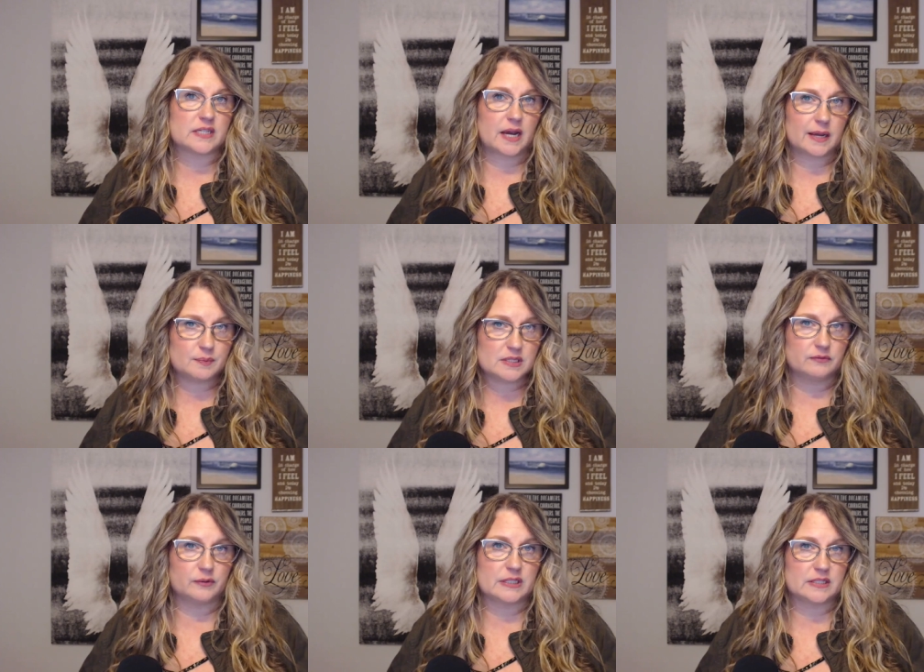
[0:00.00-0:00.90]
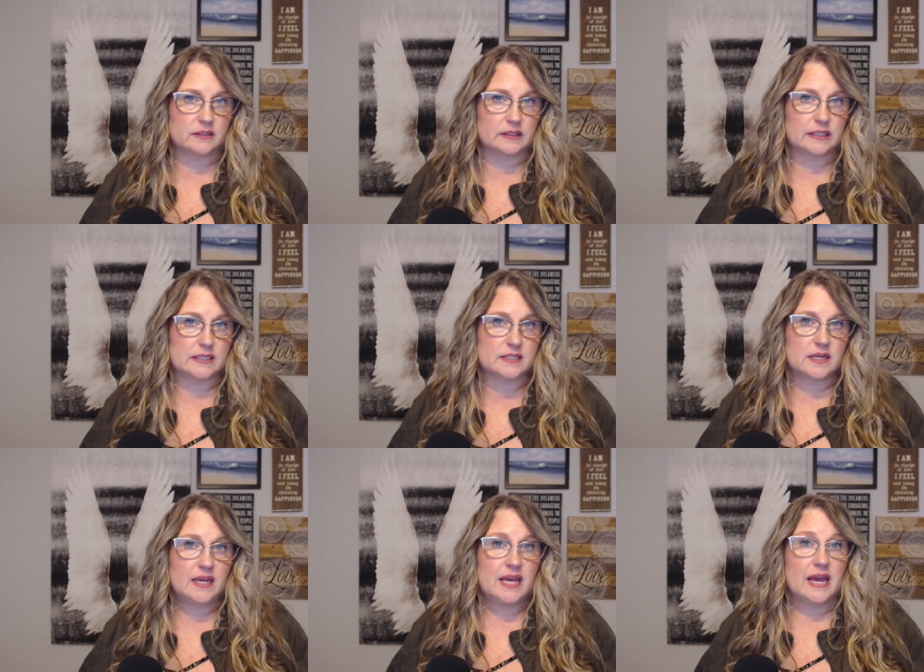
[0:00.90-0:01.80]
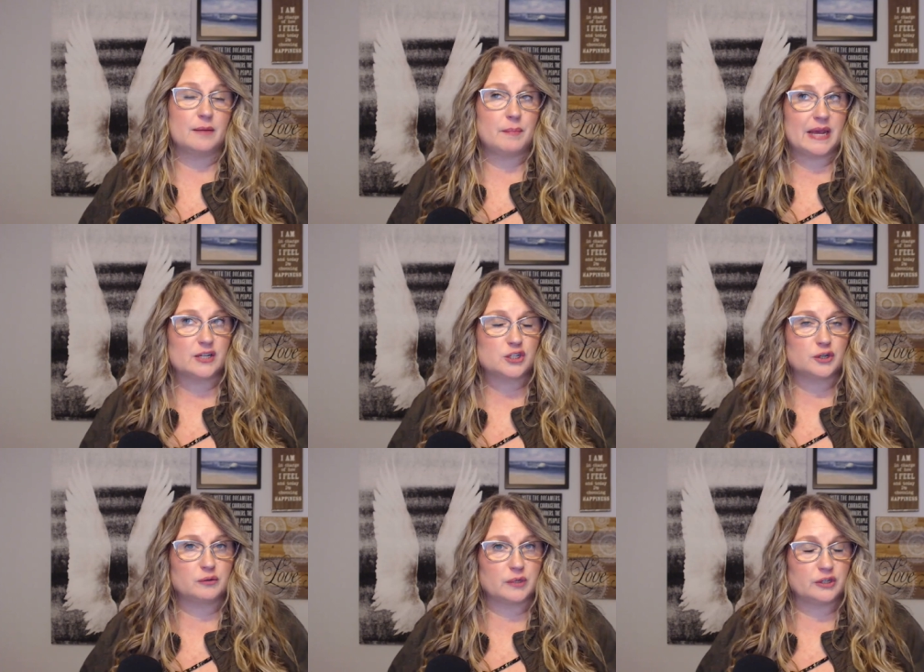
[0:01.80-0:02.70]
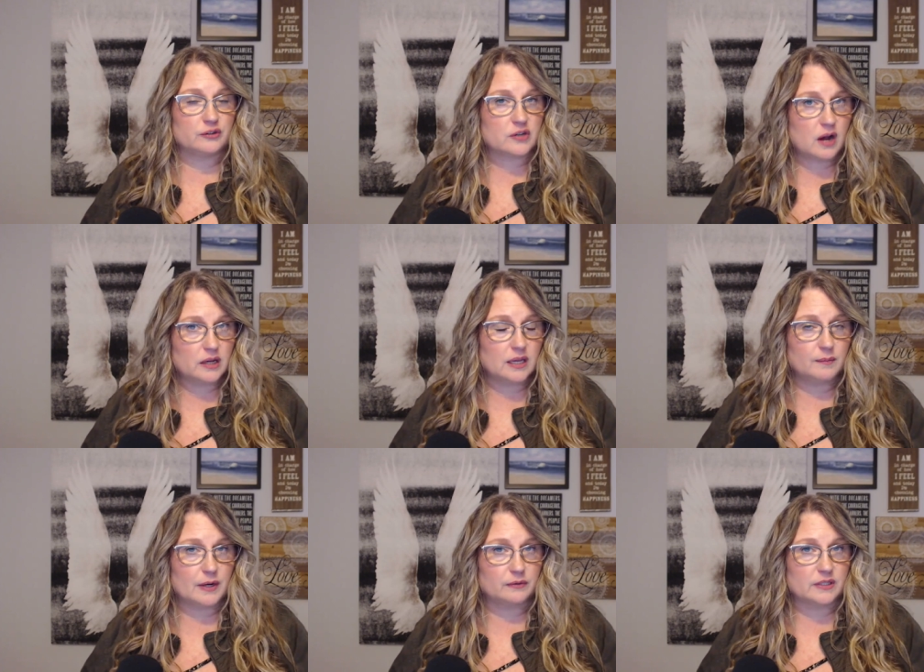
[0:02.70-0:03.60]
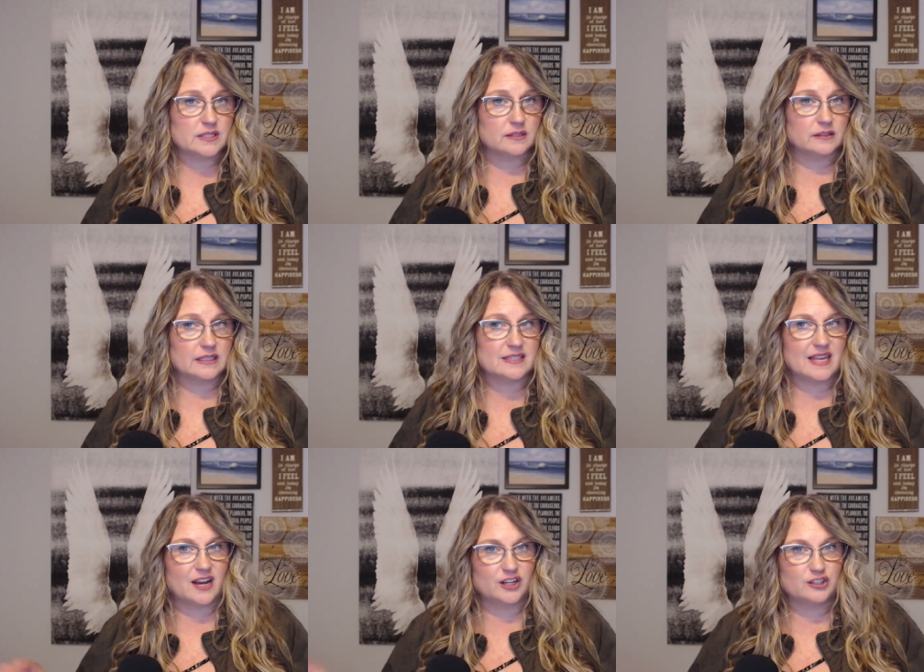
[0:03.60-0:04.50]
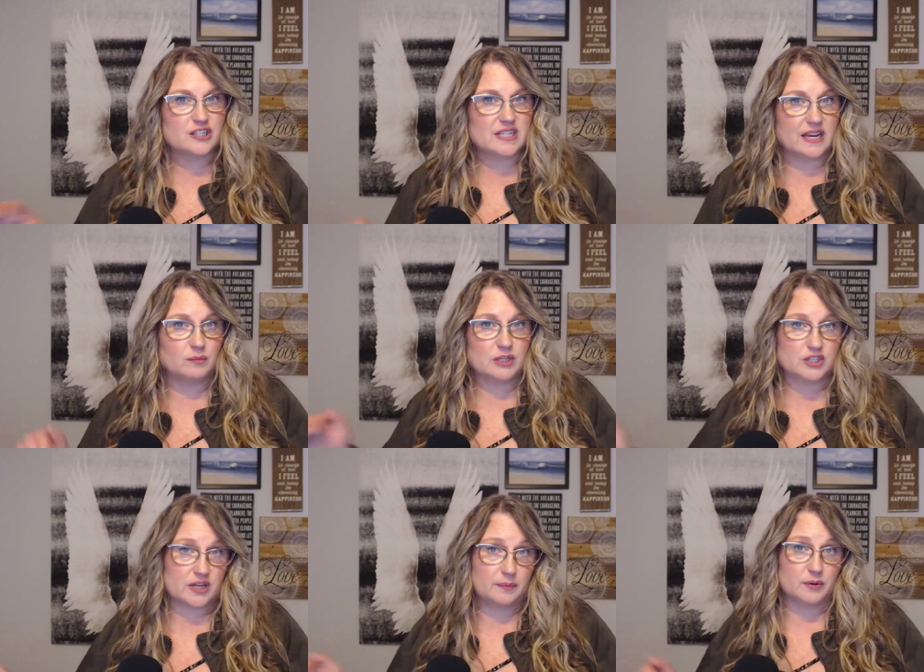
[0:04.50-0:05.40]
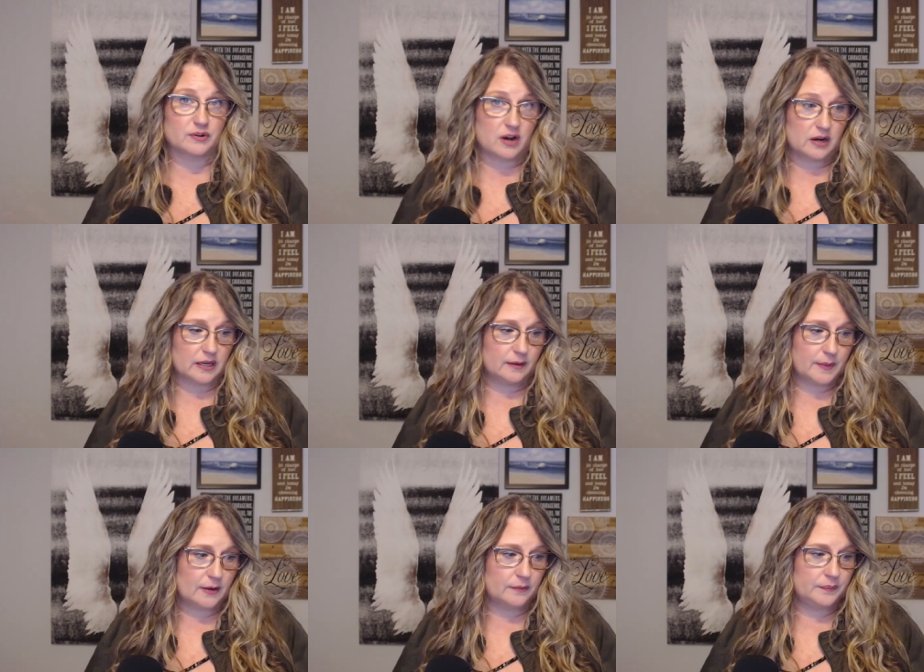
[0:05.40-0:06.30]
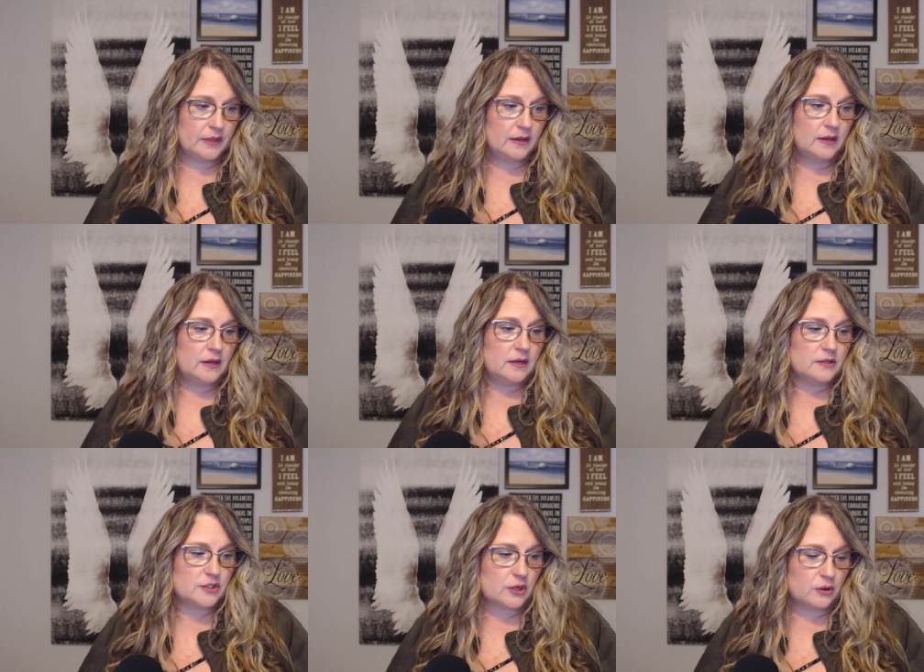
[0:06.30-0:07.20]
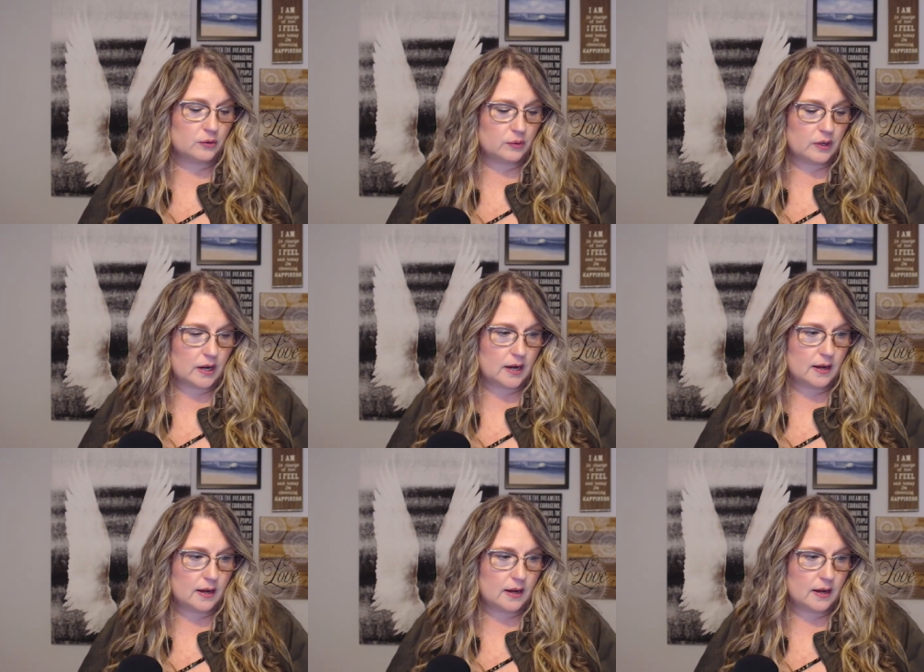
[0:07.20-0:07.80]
types of resilience and make sure when you're talking about resilience, they understand which type you're talking about. So